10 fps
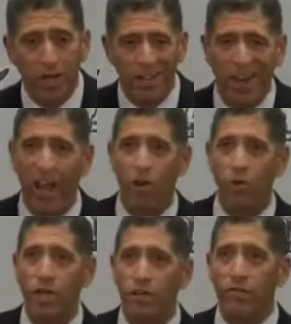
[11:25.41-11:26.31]
You know, how are
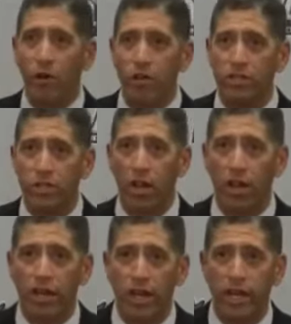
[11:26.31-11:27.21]
we going to focus
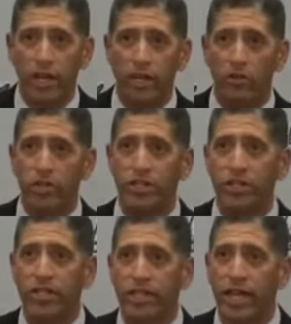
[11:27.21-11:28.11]
on uh,
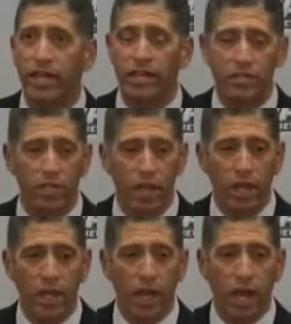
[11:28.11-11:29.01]
increasing attendance?
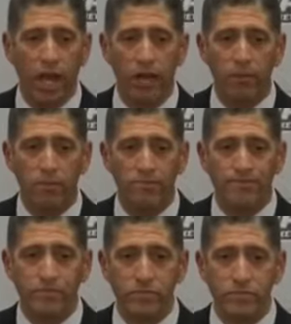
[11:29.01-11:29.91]
Um,
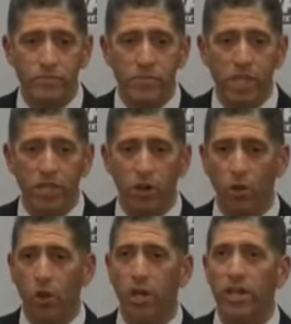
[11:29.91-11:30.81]
you know,
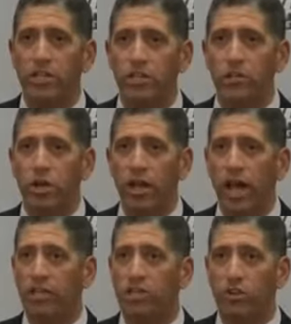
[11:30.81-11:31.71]
we're going to do a
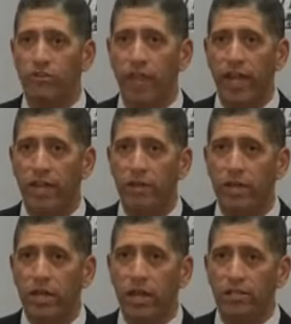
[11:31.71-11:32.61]
lot of surveying.
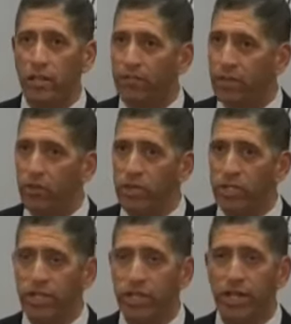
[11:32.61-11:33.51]
Uh, something we
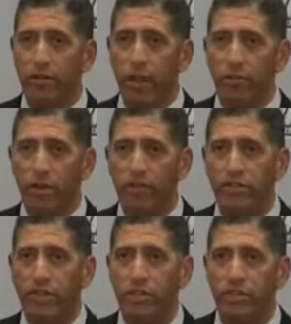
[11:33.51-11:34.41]
just did at my
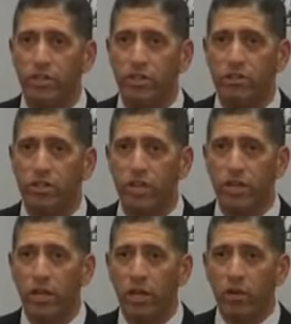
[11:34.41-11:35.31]
previous institution,
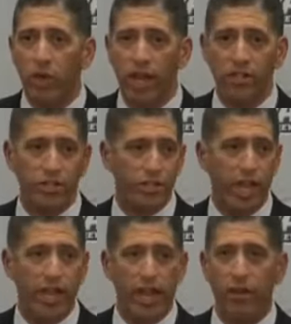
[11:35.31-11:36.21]
we actually
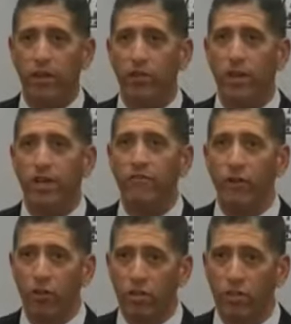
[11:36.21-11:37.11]
sat down and created
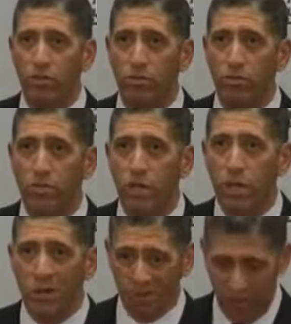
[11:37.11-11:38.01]
focus groups
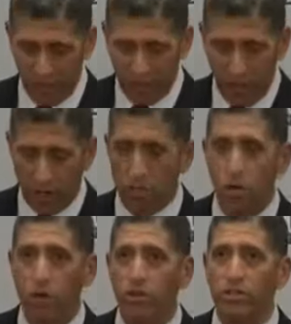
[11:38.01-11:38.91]
with our
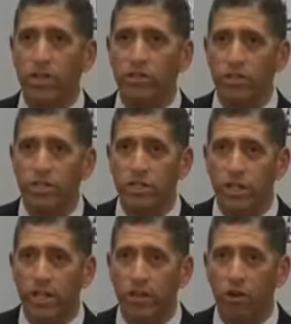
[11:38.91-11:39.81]
donors and our season
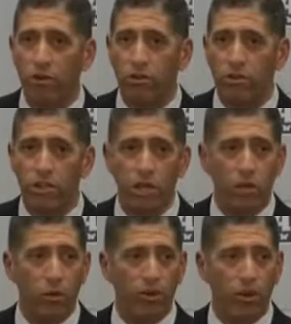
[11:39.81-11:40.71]
ticket holders,
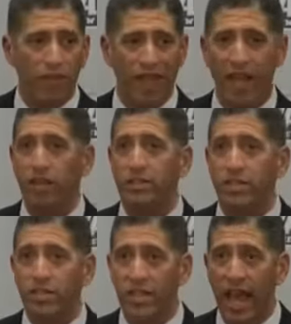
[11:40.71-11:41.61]
with our faculty
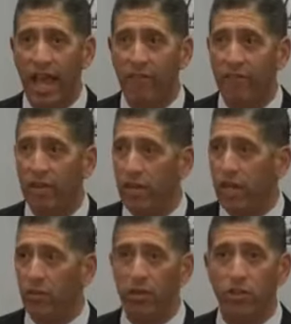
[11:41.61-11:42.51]
staff,
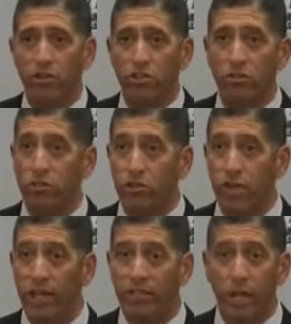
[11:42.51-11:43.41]
and with our students. We
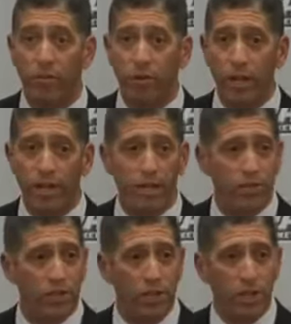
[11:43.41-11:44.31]
had separate
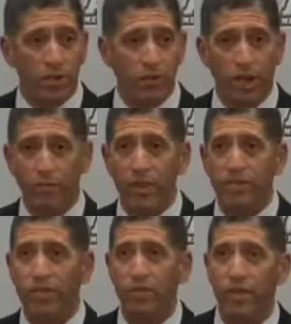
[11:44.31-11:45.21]
meetings we had
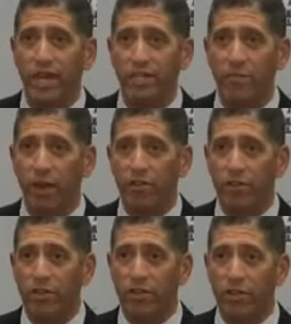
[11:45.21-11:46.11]
pizza, we had some
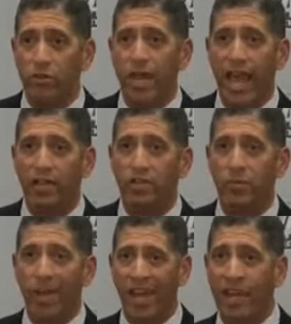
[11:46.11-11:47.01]
beverages, and we asked them,
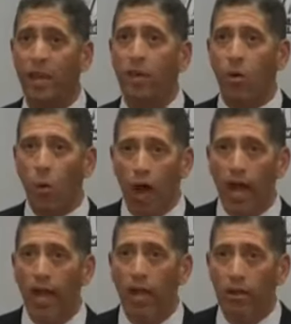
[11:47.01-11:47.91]
hey,
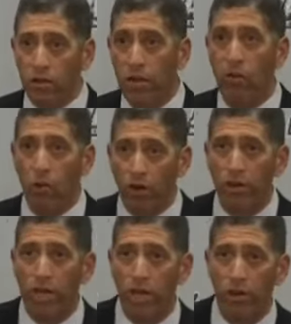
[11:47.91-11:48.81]
why, you know, what are
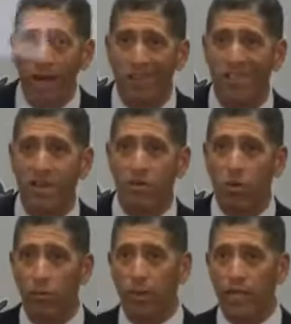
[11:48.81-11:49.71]
you hearing out there?
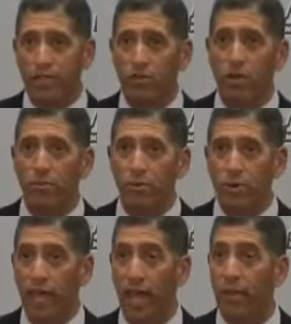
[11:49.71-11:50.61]
What makes you come to a
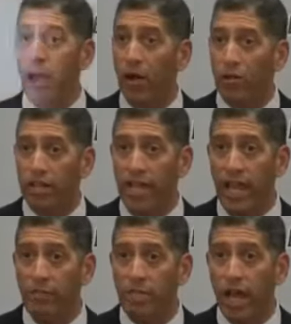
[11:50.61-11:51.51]
game? How are the
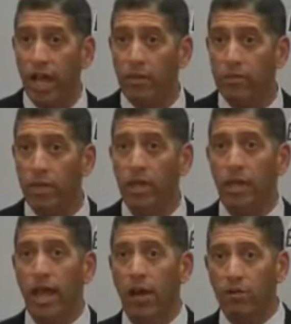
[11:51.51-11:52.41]
game times?
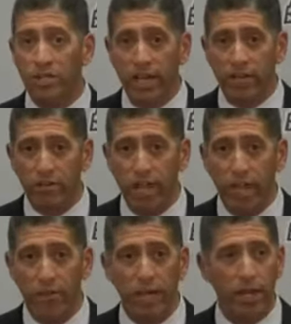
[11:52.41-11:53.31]
How is the
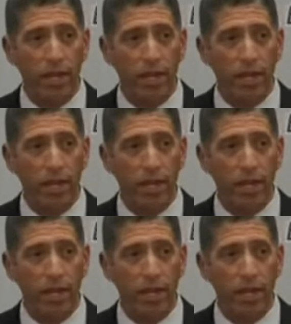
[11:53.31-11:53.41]
entertainment?